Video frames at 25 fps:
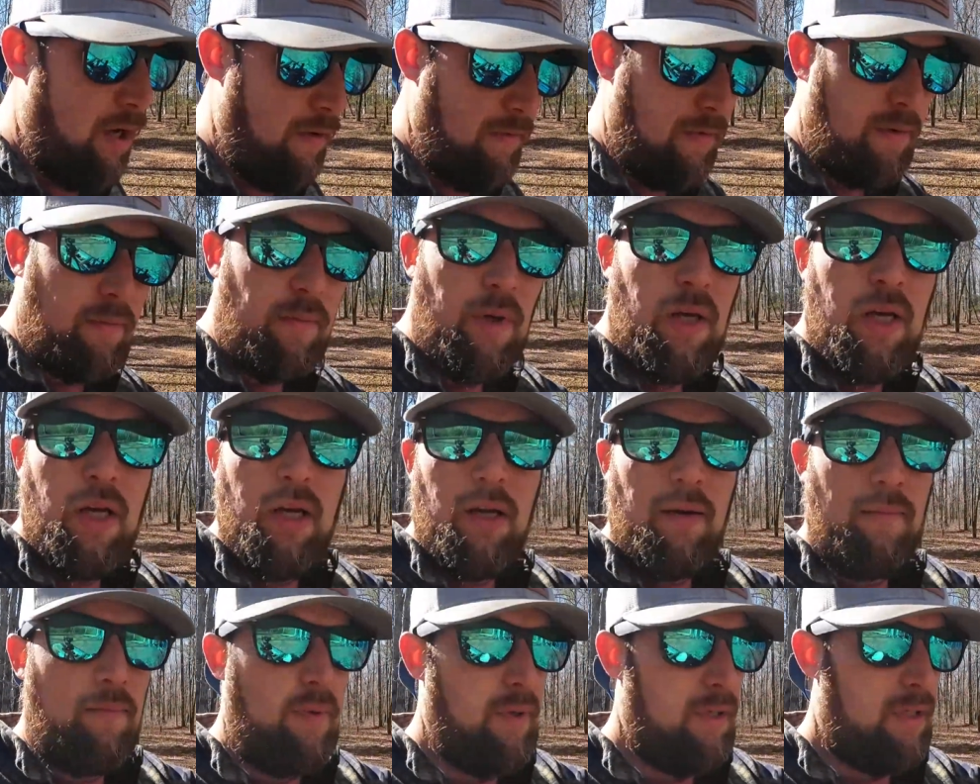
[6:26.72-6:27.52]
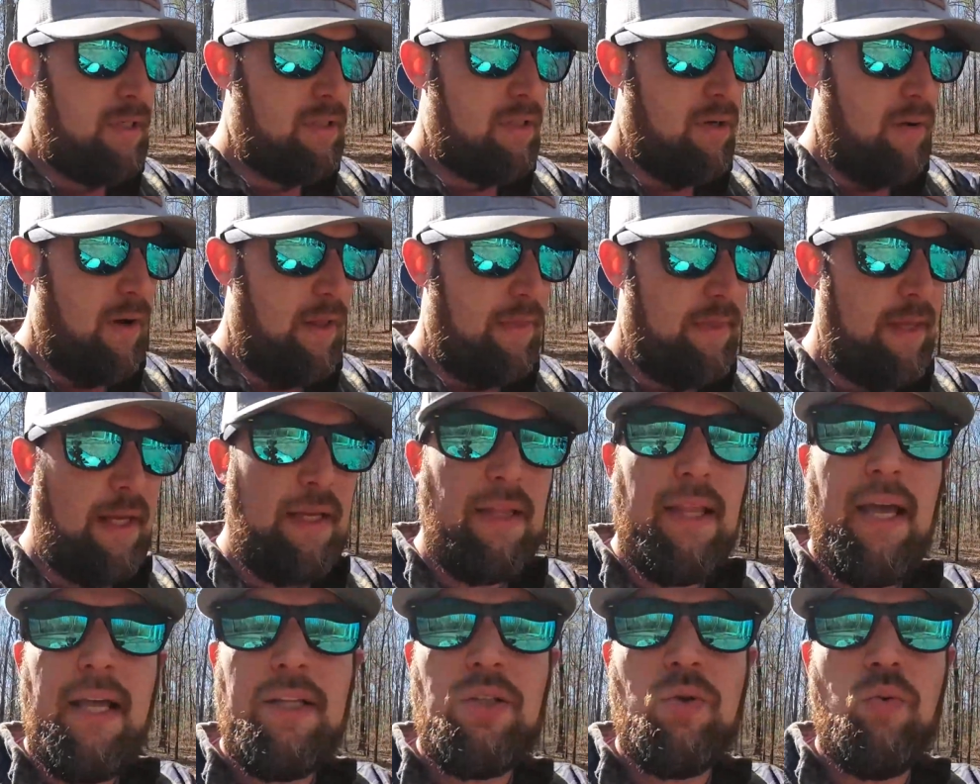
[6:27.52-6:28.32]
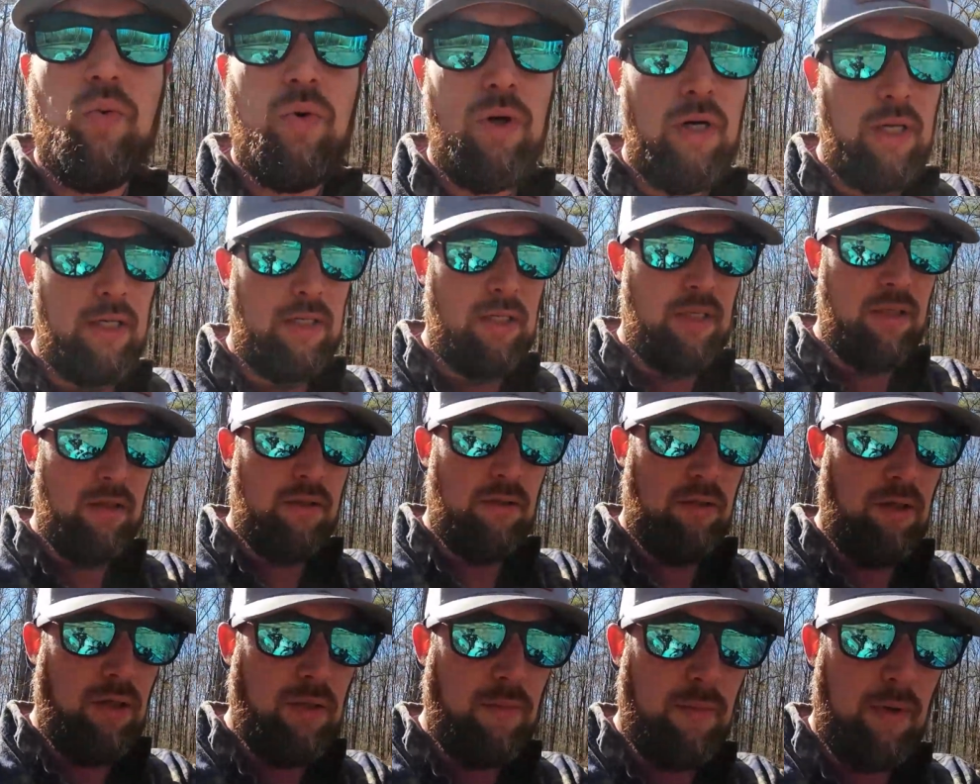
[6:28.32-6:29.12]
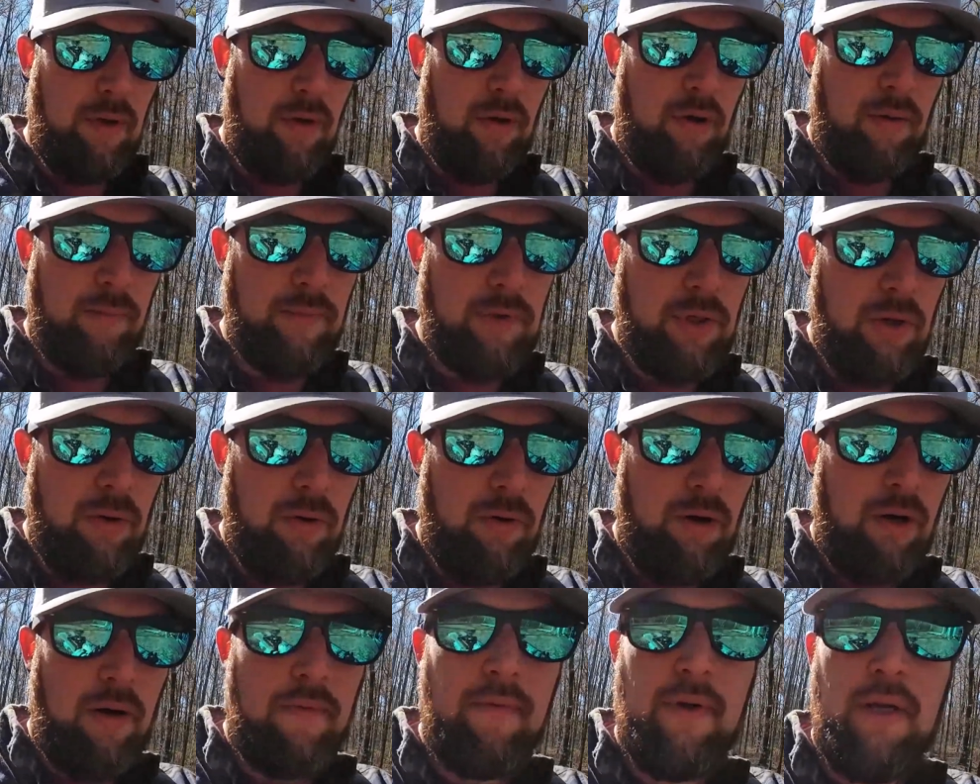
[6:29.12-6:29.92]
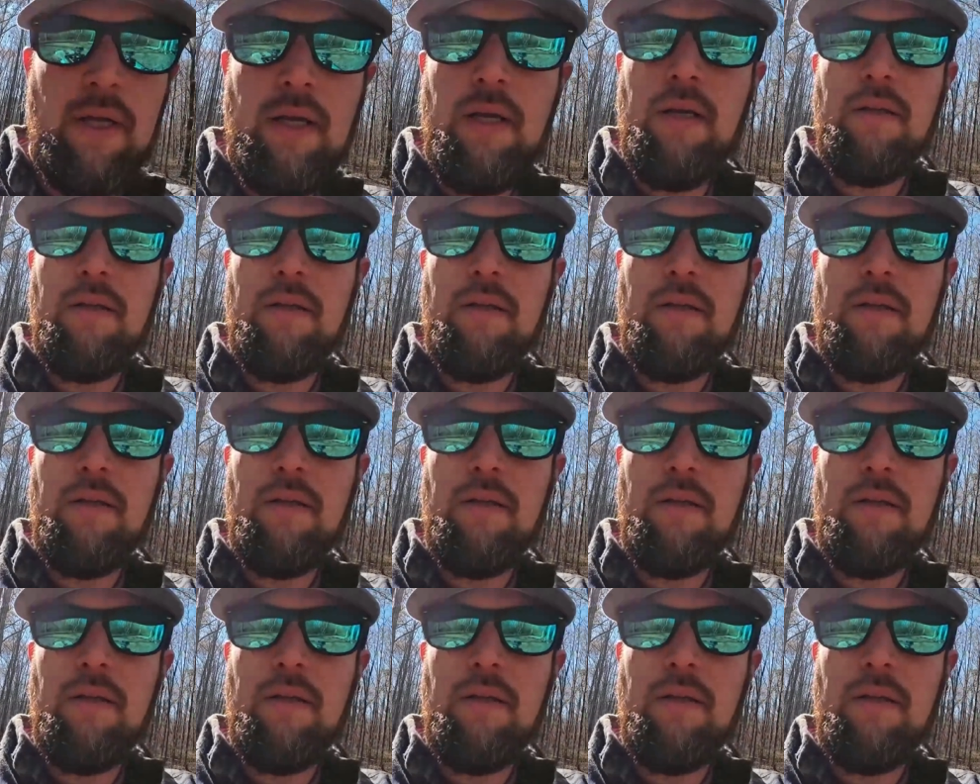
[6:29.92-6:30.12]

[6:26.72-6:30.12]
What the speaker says: of them. But so I think that's what, excuse me, alarm's going off.